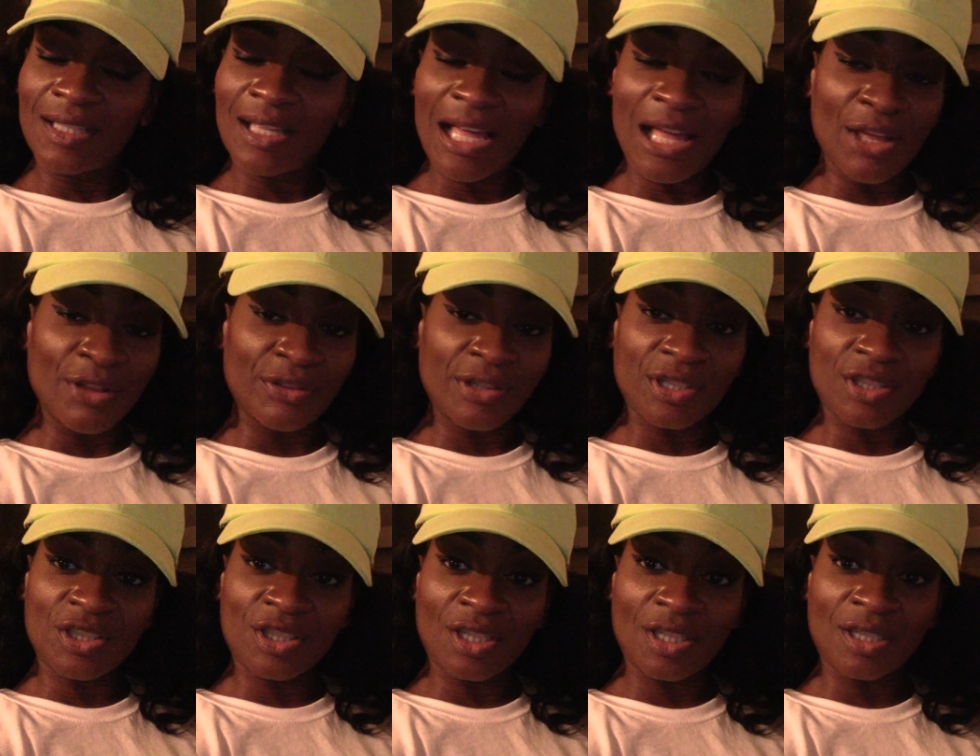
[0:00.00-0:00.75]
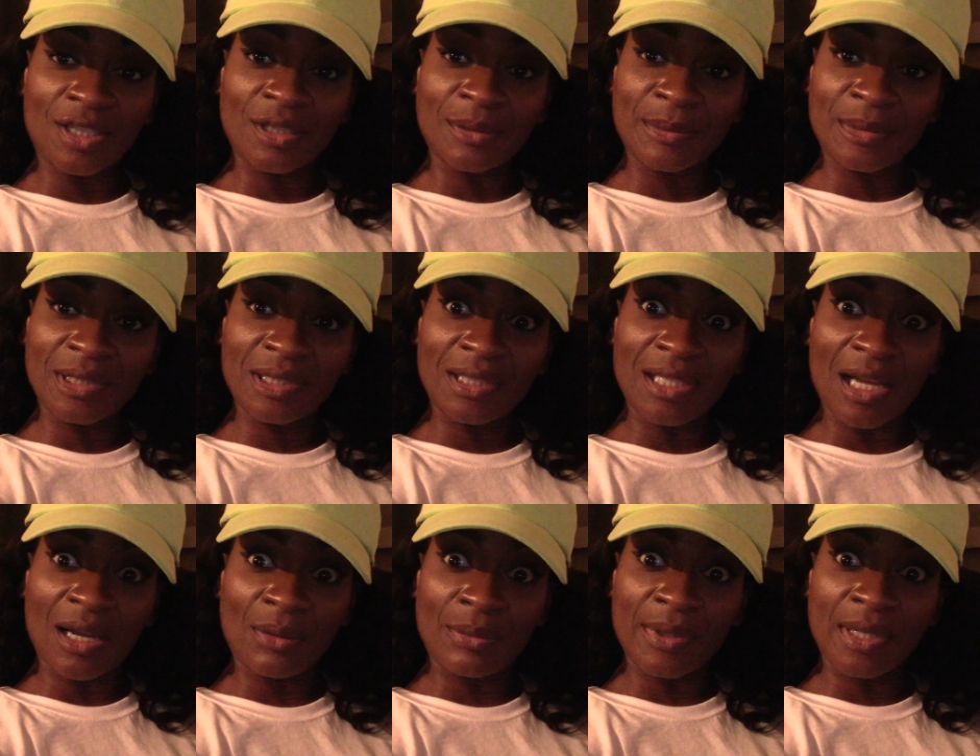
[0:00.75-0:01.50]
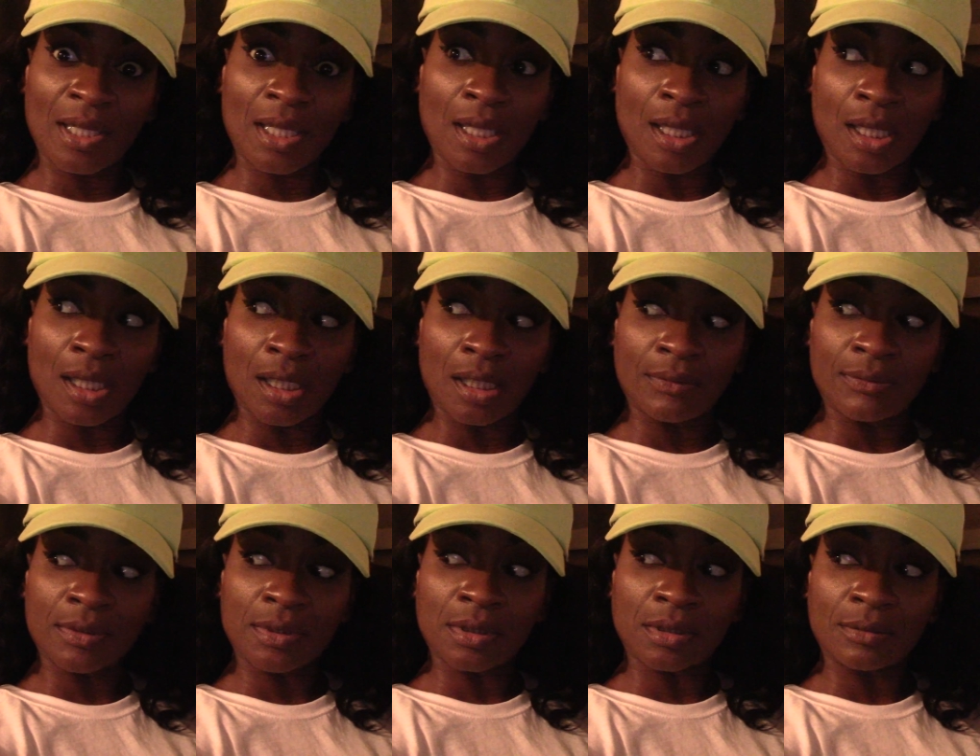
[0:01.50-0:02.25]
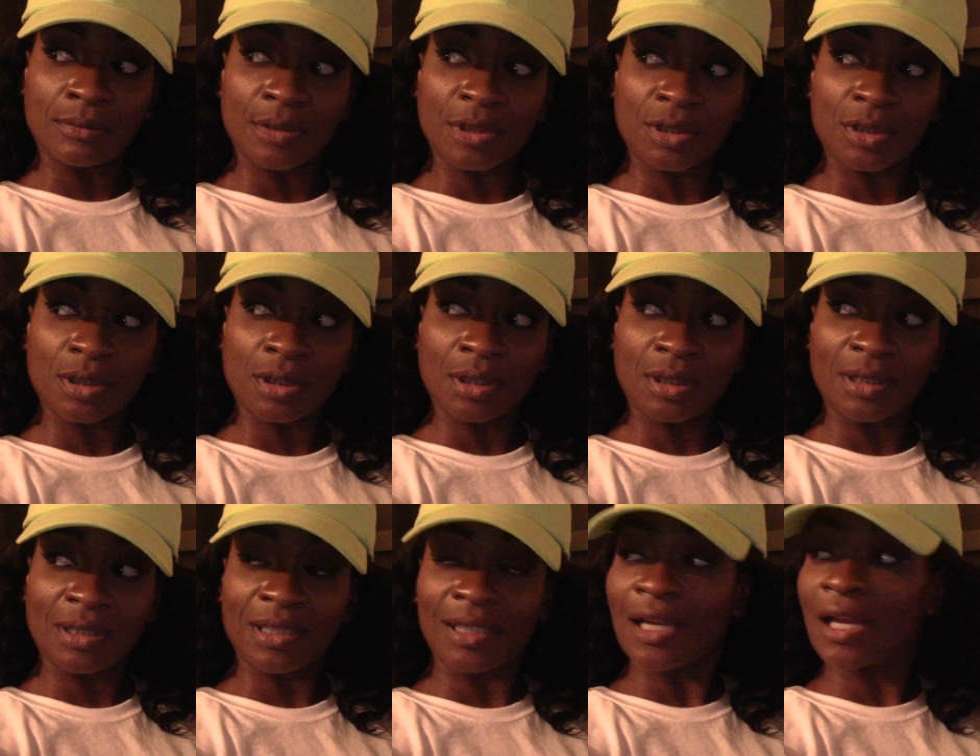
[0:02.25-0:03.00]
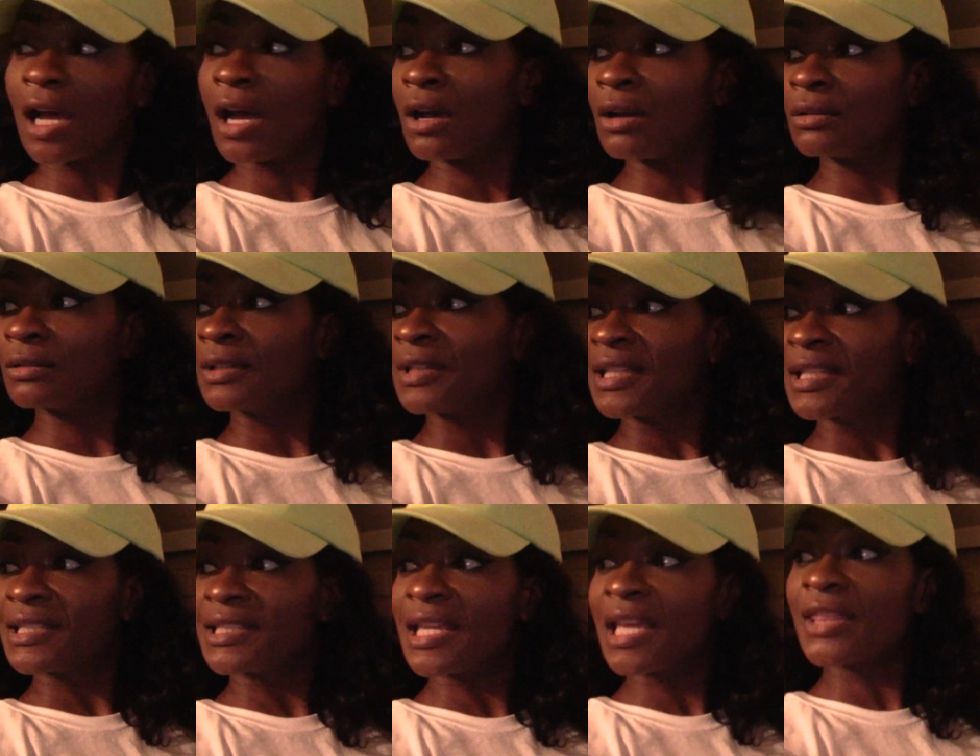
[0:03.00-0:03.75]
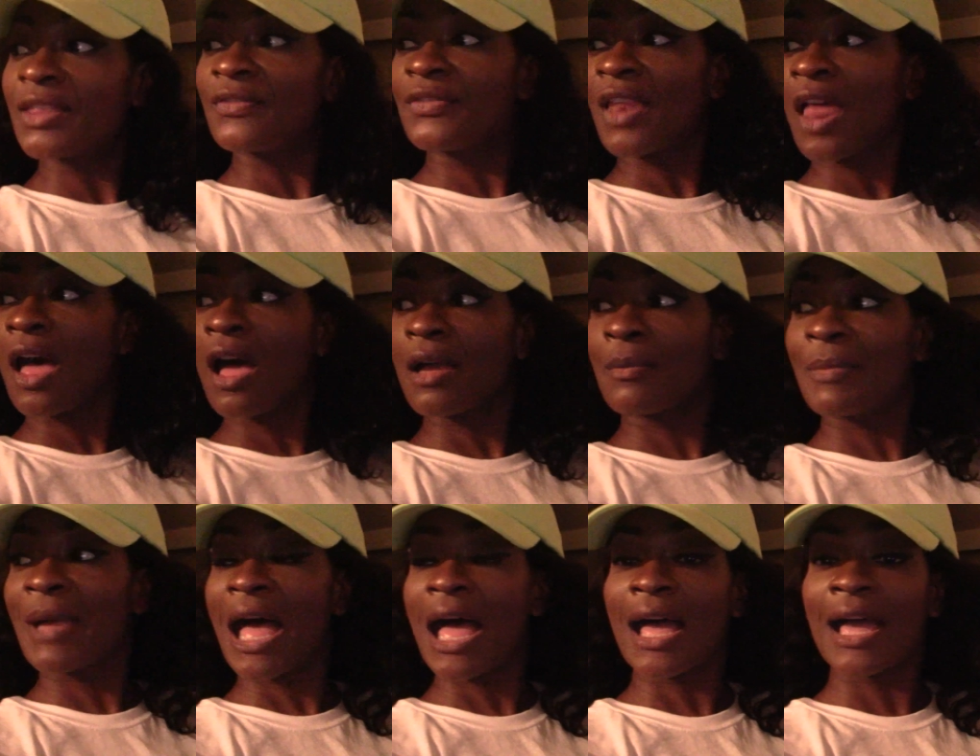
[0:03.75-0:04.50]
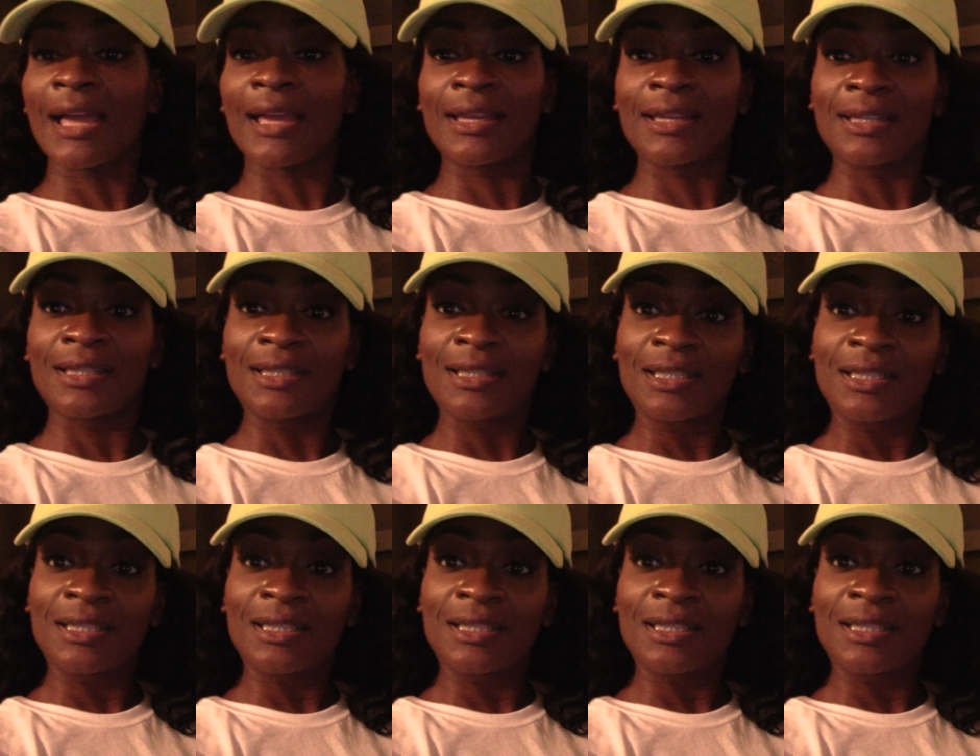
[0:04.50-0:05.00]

I don't think she heard me. Y'all, we have so much to clean up. Oh, tell the vlog bye.